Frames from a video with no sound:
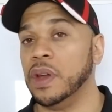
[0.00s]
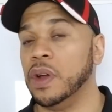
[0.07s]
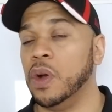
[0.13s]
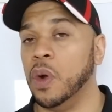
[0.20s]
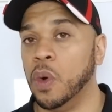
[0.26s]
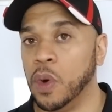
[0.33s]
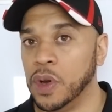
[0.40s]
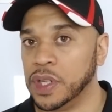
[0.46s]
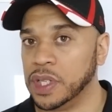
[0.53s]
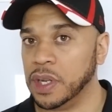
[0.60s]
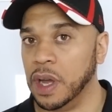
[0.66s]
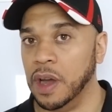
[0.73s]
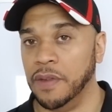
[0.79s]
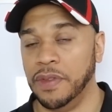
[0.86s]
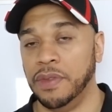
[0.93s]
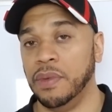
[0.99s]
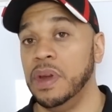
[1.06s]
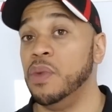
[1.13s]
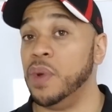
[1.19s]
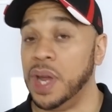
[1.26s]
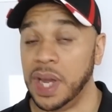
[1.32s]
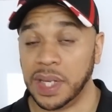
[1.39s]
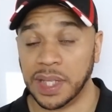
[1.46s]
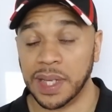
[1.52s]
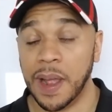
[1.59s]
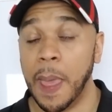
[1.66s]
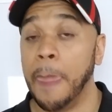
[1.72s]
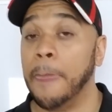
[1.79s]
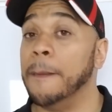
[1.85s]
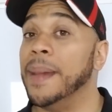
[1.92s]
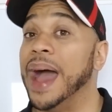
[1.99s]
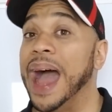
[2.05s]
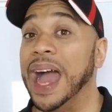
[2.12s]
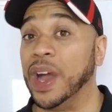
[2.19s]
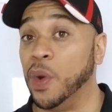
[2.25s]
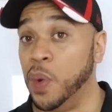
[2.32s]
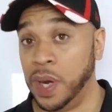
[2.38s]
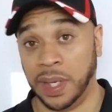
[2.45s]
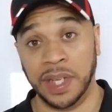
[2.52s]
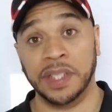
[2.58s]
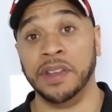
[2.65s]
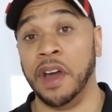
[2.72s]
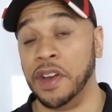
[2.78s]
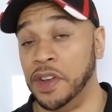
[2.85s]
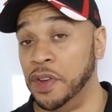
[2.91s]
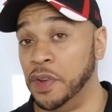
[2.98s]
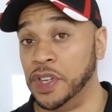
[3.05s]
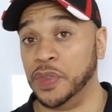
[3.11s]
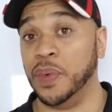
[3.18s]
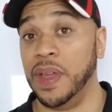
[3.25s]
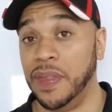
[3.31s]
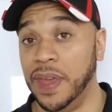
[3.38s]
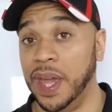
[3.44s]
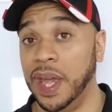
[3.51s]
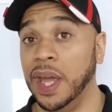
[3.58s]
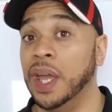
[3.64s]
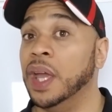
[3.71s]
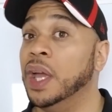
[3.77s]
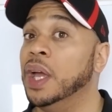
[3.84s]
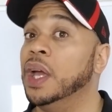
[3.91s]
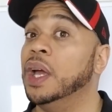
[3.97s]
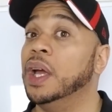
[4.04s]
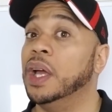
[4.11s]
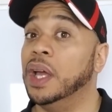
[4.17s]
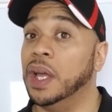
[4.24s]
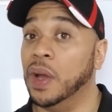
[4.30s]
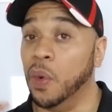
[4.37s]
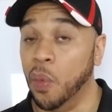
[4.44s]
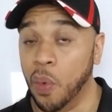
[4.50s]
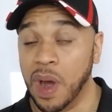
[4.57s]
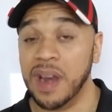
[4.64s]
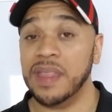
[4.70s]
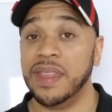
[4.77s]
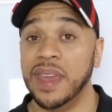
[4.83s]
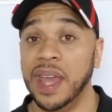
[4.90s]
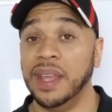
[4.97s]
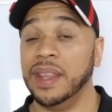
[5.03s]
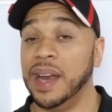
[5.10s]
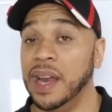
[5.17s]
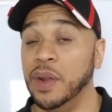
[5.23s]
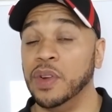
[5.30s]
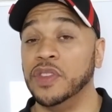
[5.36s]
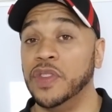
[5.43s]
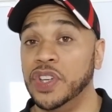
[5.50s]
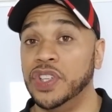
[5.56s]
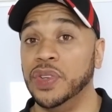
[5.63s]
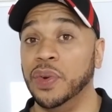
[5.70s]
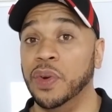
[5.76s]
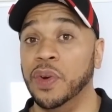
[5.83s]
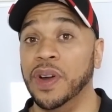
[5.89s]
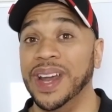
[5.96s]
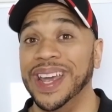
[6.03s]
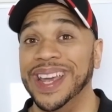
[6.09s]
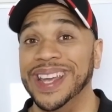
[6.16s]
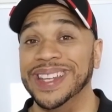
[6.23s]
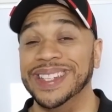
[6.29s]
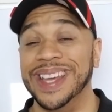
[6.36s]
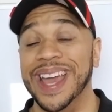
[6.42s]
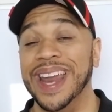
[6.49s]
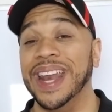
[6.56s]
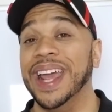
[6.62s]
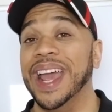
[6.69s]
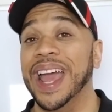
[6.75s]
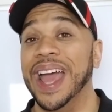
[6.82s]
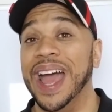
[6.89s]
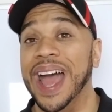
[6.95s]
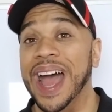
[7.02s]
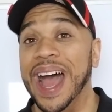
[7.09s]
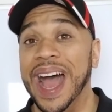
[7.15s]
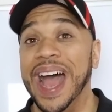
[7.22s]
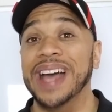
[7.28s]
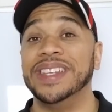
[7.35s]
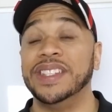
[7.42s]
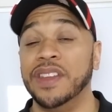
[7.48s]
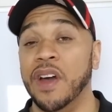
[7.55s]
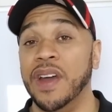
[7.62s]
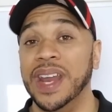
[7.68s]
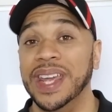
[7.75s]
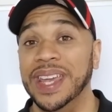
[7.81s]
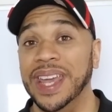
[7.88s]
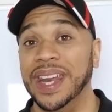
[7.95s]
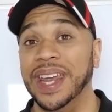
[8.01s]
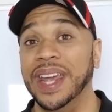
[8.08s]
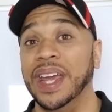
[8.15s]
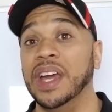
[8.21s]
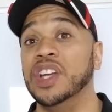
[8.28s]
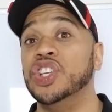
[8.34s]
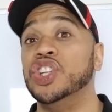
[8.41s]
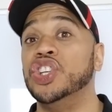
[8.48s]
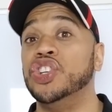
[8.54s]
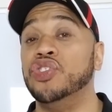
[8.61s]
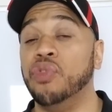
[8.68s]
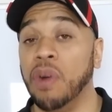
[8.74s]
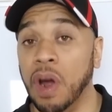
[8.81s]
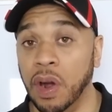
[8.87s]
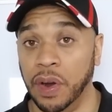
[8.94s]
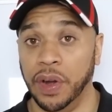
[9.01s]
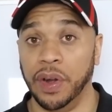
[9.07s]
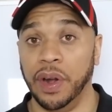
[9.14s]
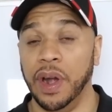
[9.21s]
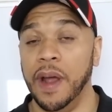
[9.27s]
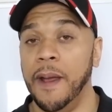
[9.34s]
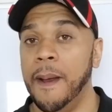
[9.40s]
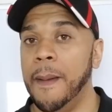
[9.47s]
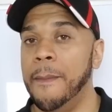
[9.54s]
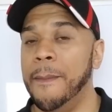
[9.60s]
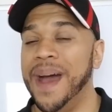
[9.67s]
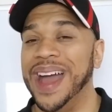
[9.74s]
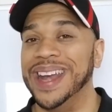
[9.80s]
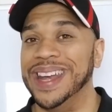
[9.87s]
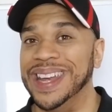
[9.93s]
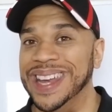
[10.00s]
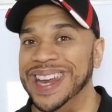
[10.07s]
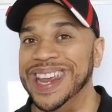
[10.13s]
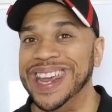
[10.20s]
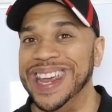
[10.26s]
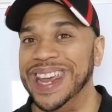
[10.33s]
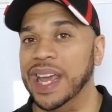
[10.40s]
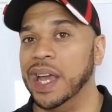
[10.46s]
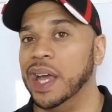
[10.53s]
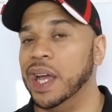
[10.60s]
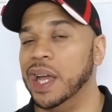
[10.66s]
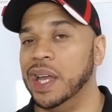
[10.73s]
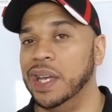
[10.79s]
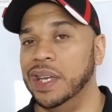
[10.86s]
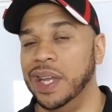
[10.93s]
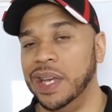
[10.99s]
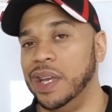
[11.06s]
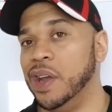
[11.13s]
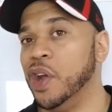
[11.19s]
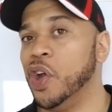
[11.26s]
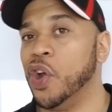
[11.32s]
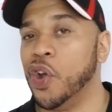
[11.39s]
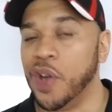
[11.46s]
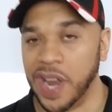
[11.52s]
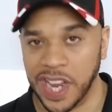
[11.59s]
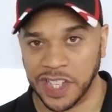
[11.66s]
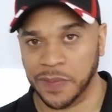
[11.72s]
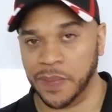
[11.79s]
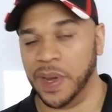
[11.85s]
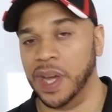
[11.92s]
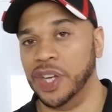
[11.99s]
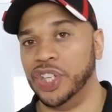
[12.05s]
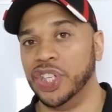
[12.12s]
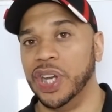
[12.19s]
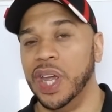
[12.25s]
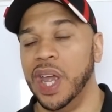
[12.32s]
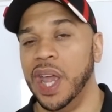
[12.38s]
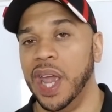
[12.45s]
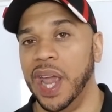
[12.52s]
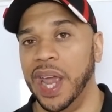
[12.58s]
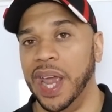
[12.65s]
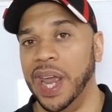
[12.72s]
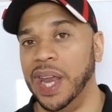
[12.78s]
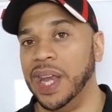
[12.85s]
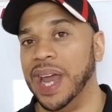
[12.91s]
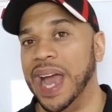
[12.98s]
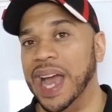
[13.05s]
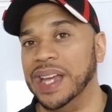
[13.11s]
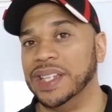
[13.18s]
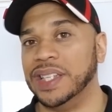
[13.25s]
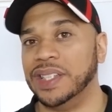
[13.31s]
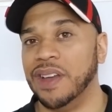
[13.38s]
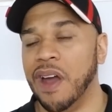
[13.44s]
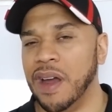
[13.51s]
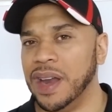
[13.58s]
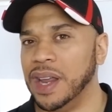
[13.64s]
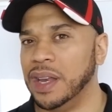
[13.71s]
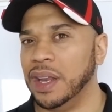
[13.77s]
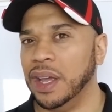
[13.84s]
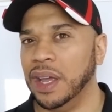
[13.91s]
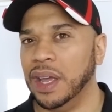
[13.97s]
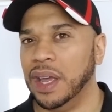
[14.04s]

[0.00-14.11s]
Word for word: the course of three weeks, I quickly started to notice one thing. One thing that I noticed for sure is that I started getting stronger. My knee didn't hurt as much. And I started